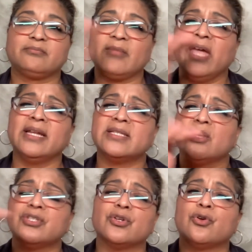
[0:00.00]
And it's
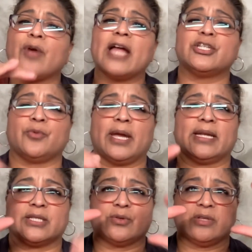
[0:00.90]
also
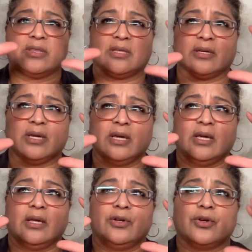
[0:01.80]
graduated so that the
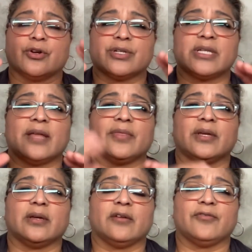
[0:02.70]
nurse and
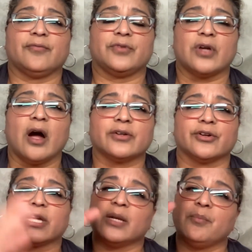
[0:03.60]
the
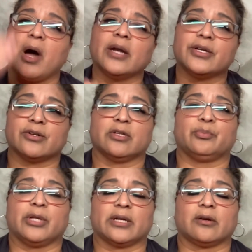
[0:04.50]
doctor can monitor the
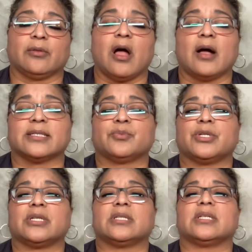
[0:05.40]
blood loss, which is